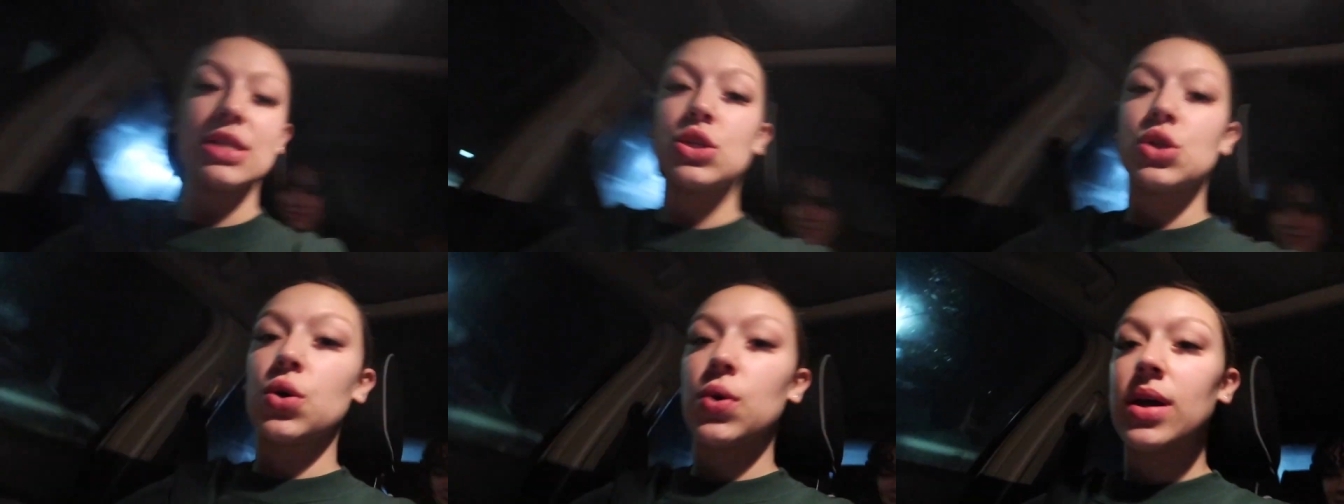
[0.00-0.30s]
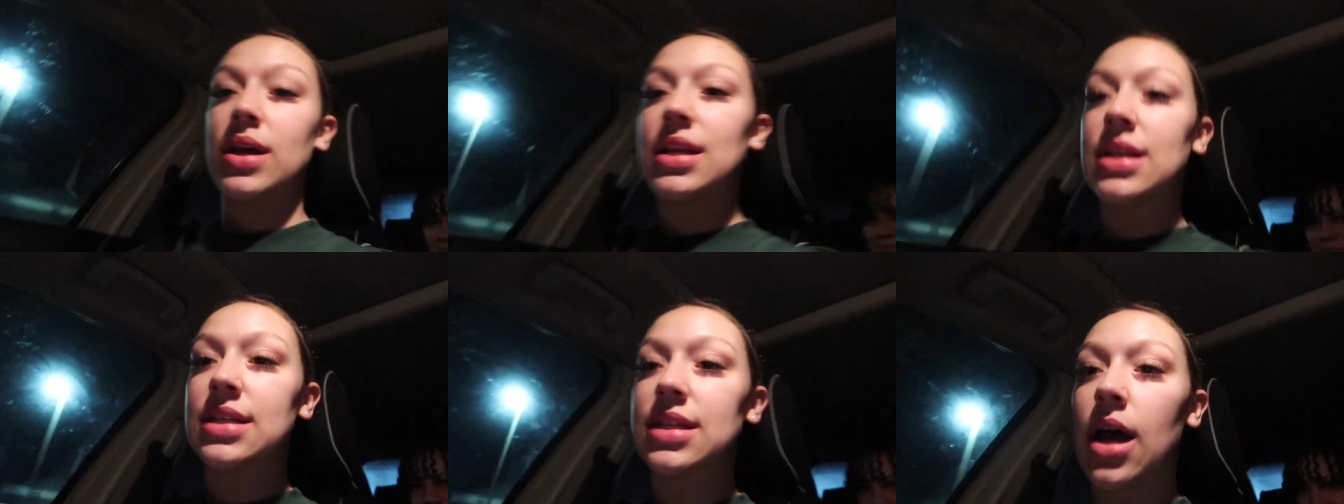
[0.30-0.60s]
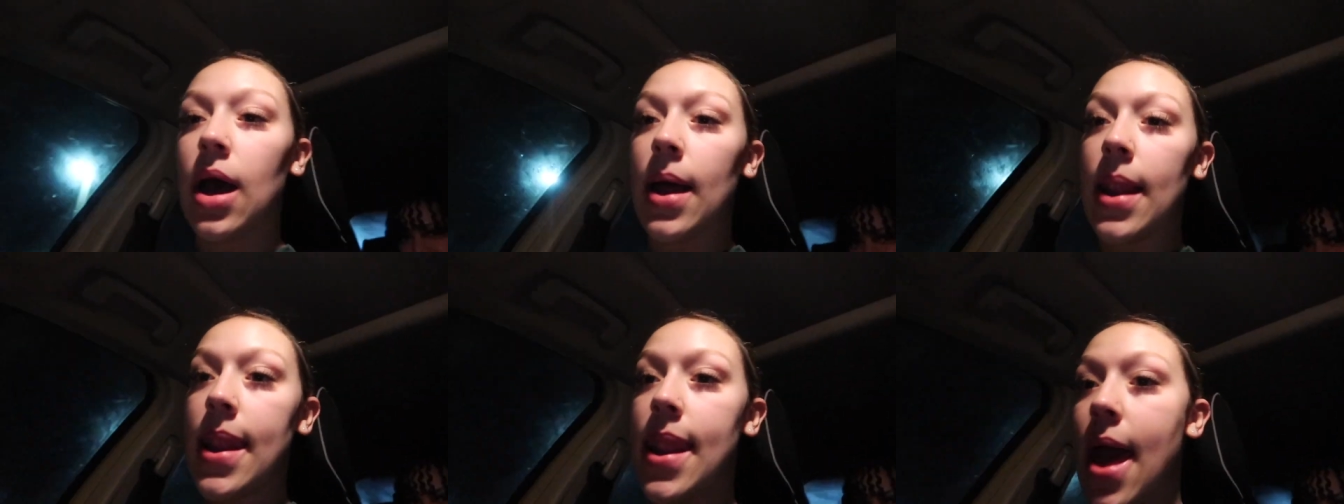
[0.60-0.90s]
so it is
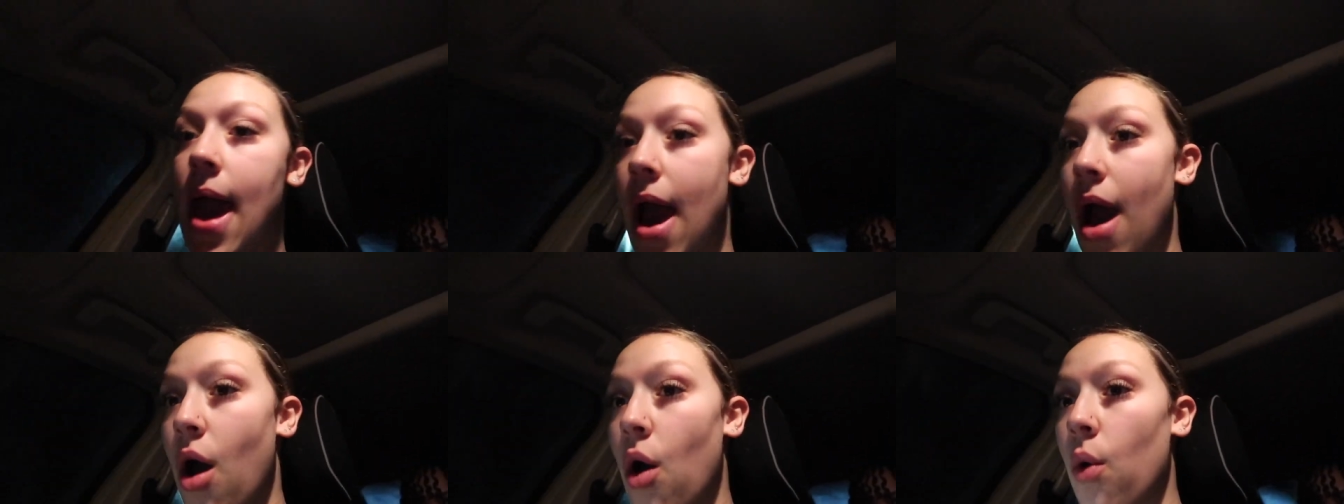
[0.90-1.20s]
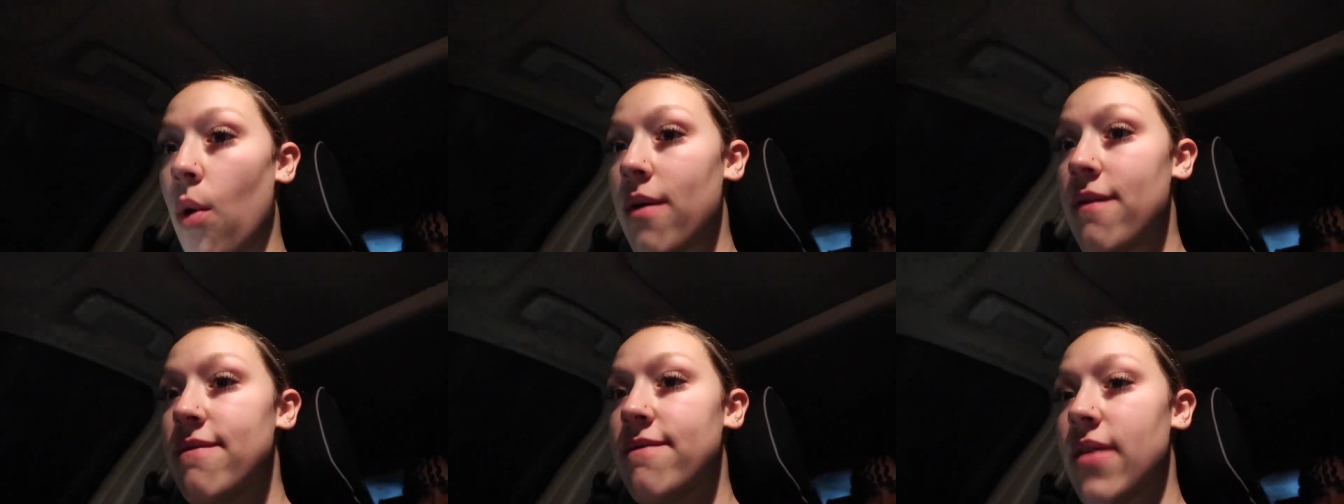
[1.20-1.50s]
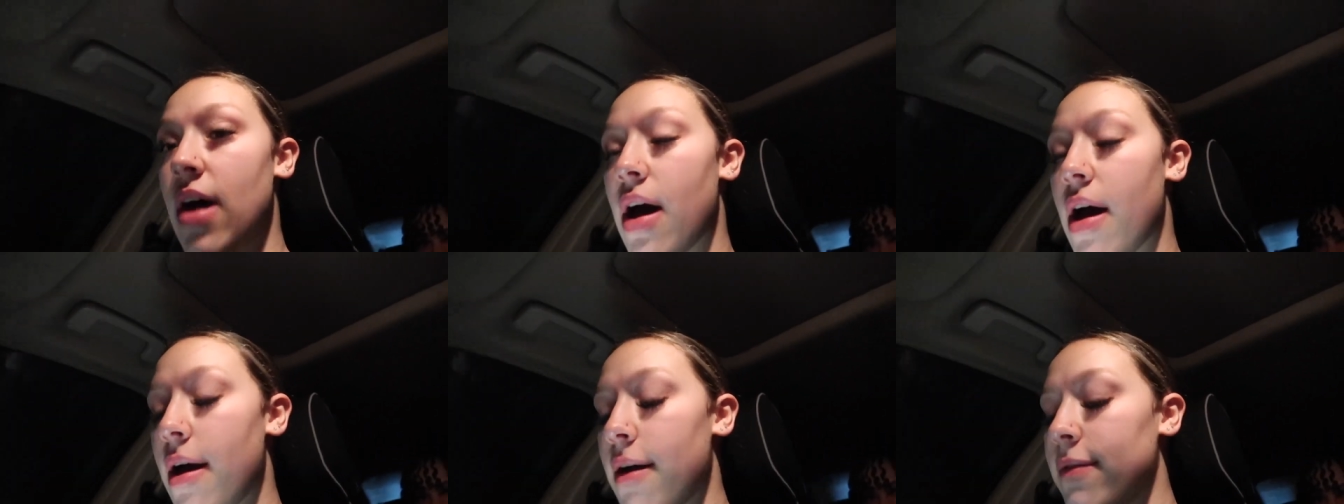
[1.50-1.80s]
now
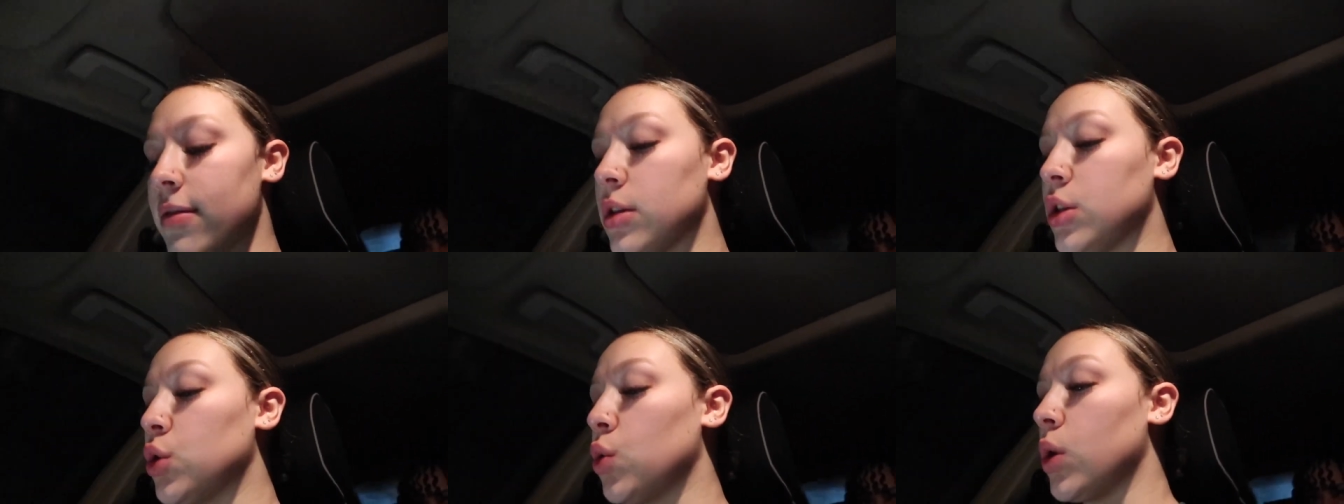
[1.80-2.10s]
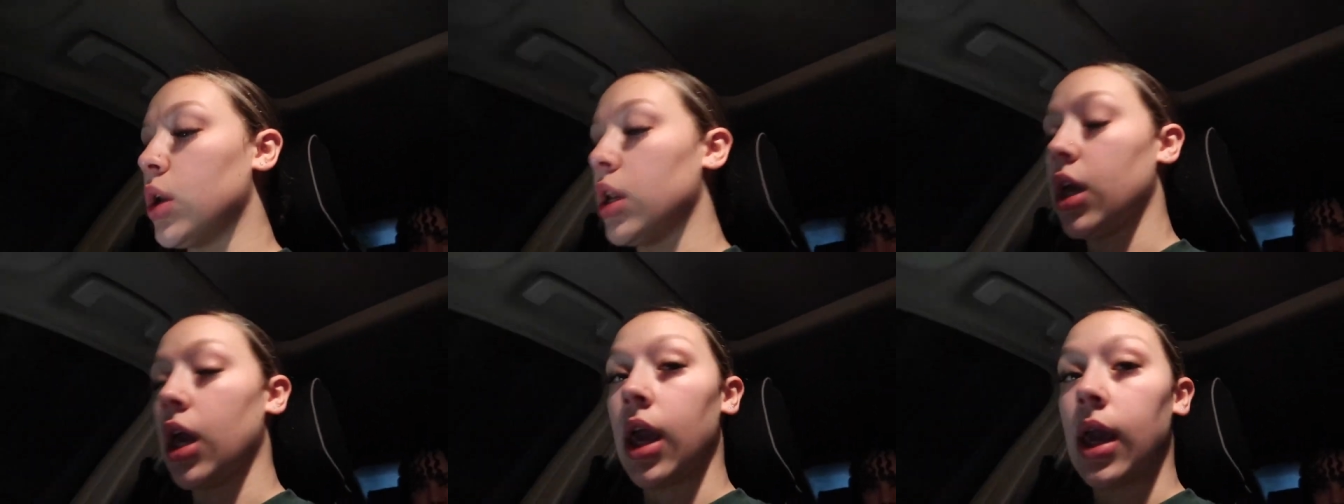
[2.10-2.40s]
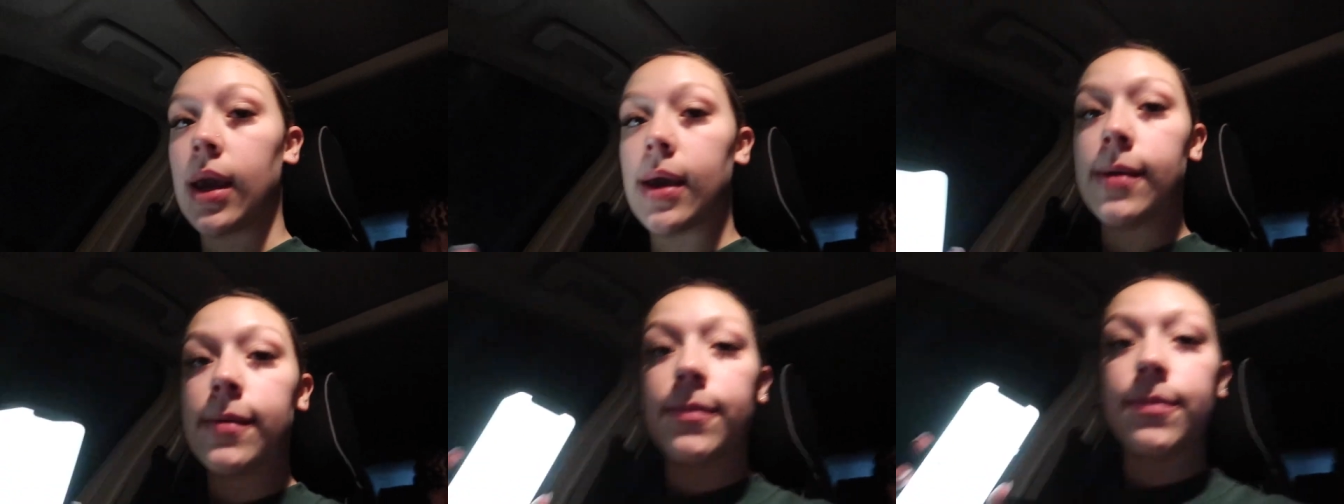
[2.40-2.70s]

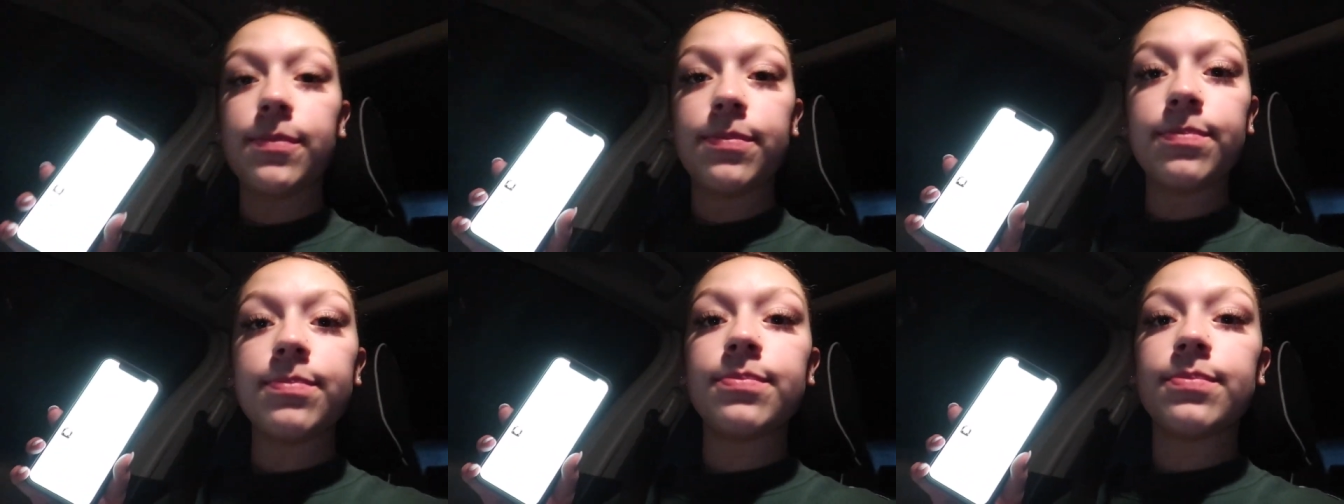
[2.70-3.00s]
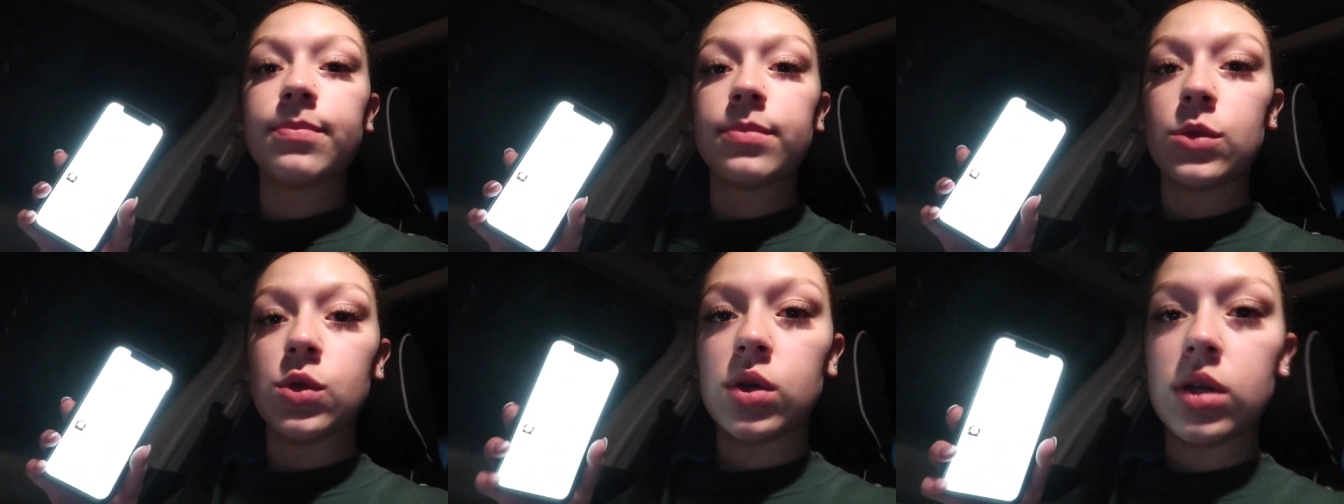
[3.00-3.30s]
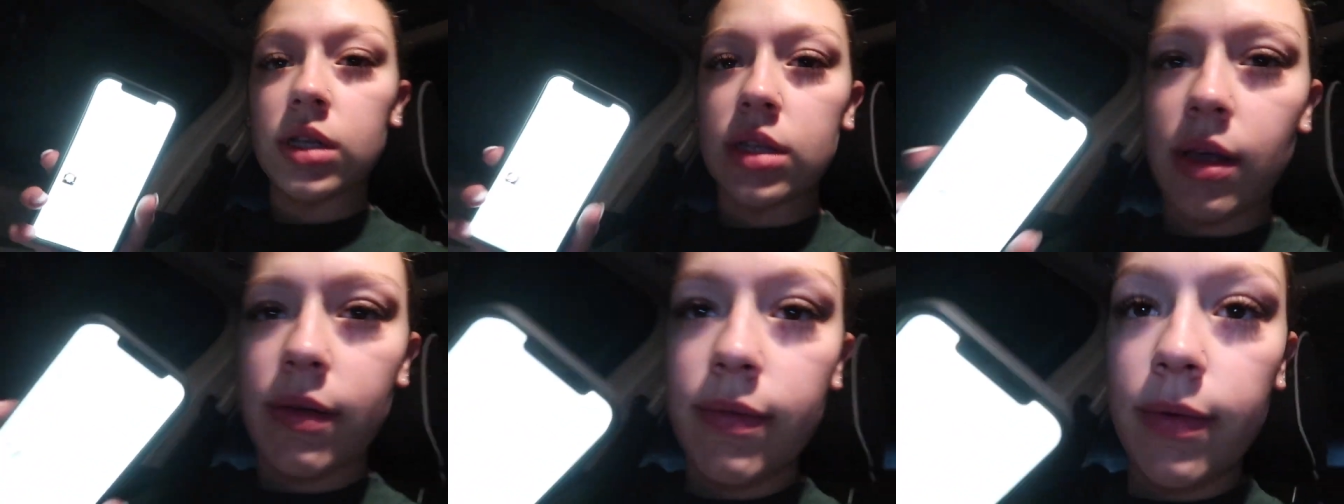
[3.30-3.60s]
5:28,
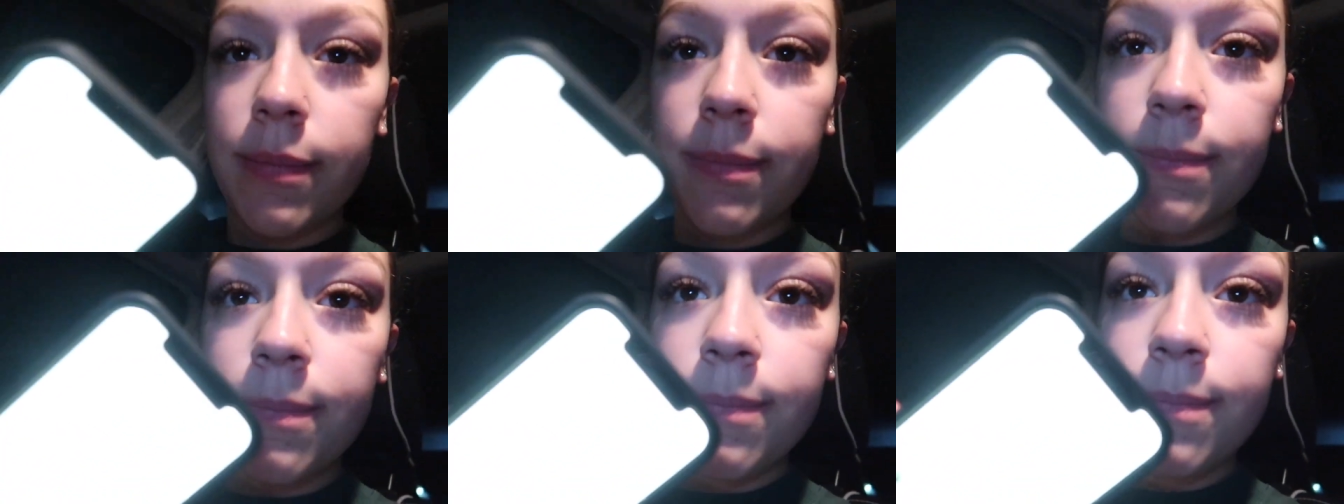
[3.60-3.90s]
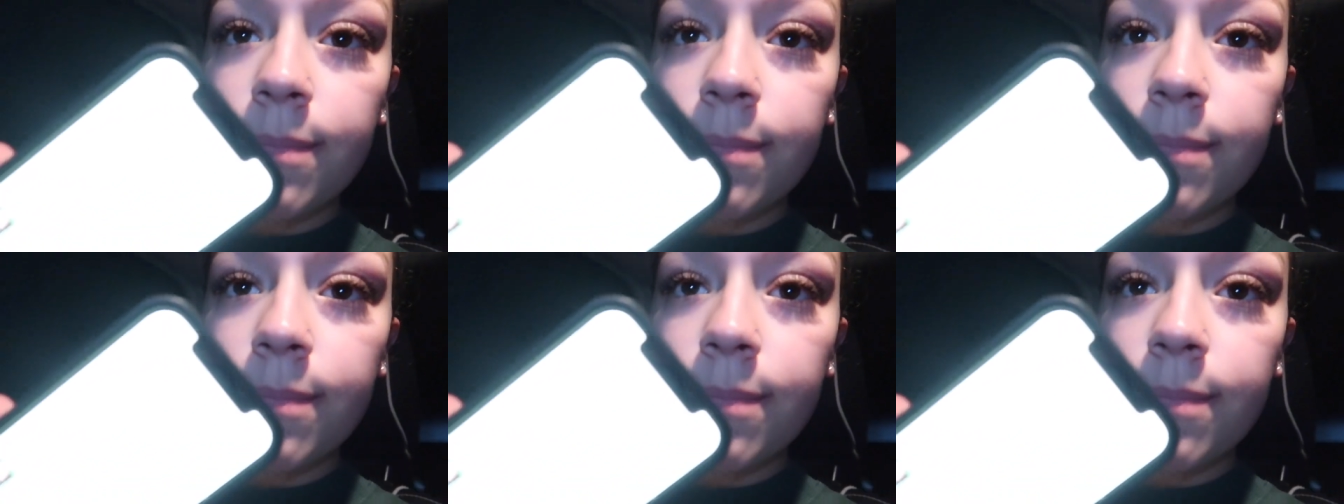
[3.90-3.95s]
27